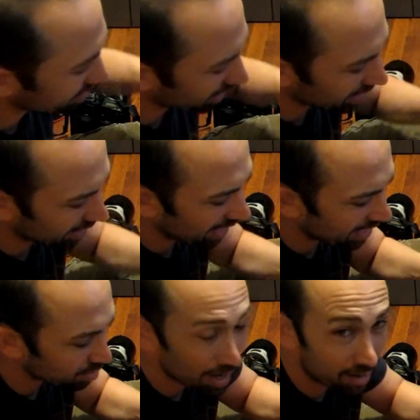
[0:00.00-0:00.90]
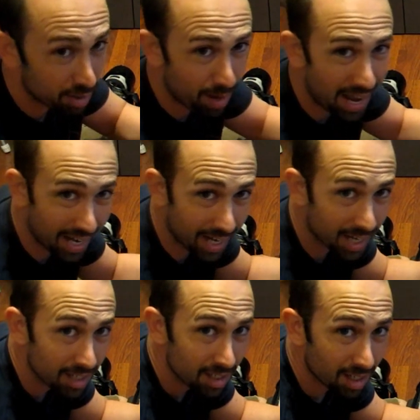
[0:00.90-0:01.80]
a Canon battery pack.
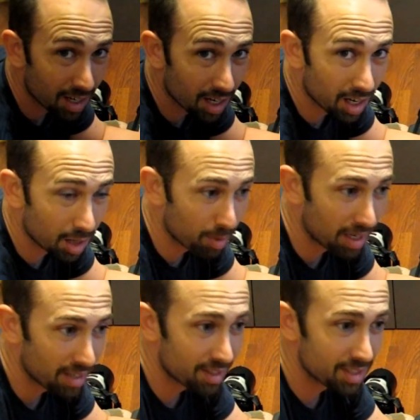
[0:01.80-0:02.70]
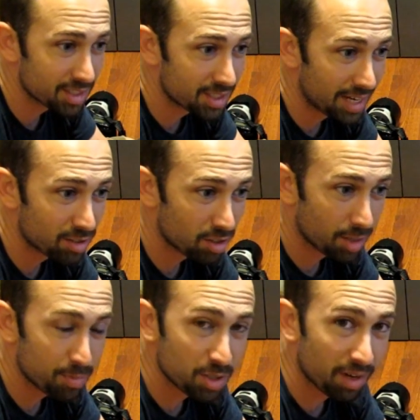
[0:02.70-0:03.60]
This stays hooked
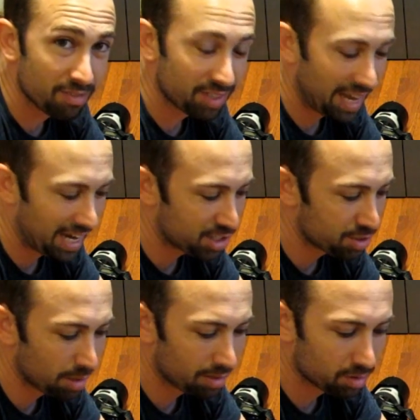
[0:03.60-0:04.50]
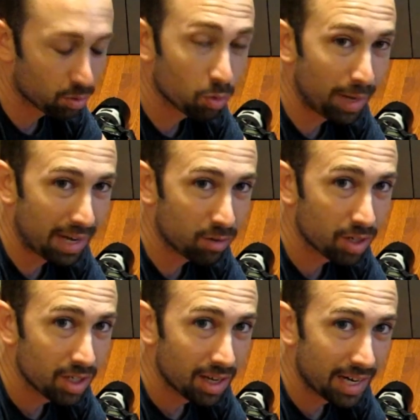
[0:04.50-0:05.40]
up to my flash throughout the whole bout.
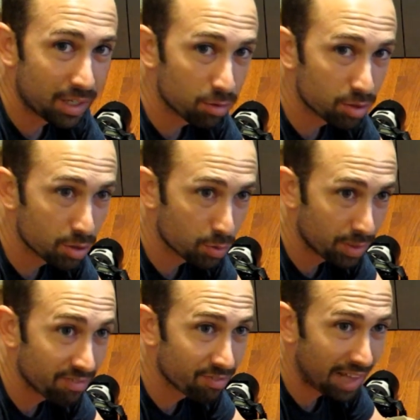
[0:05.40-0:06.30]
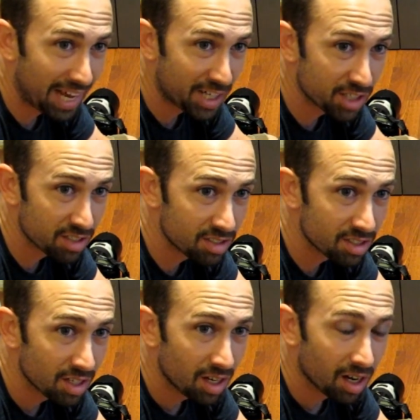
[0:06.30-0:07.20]
I use 3
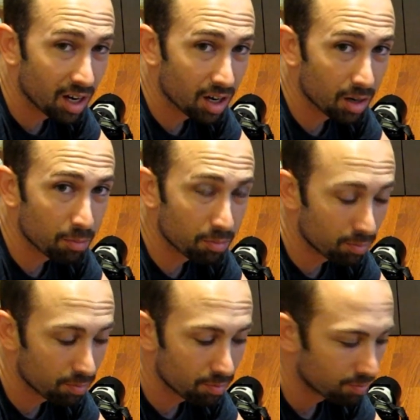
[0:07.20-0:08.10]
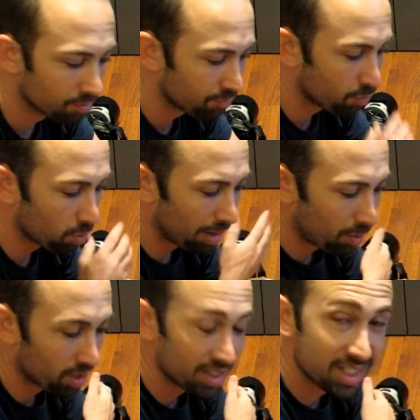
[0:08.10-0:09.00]
flashes for my
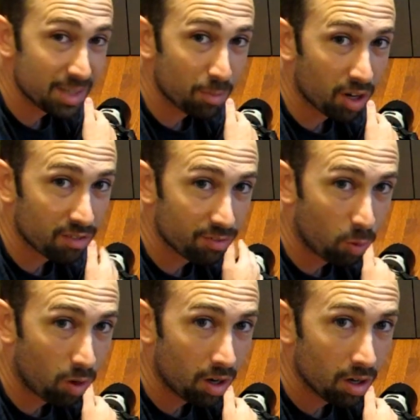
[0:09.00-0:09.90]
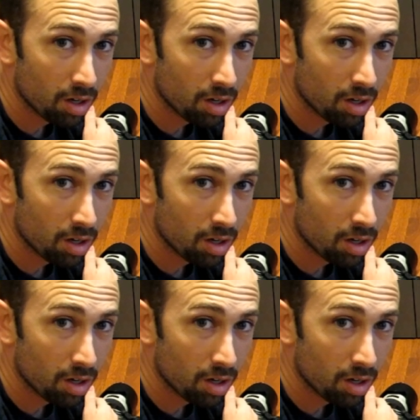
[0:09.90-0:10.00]
1D Mark IV,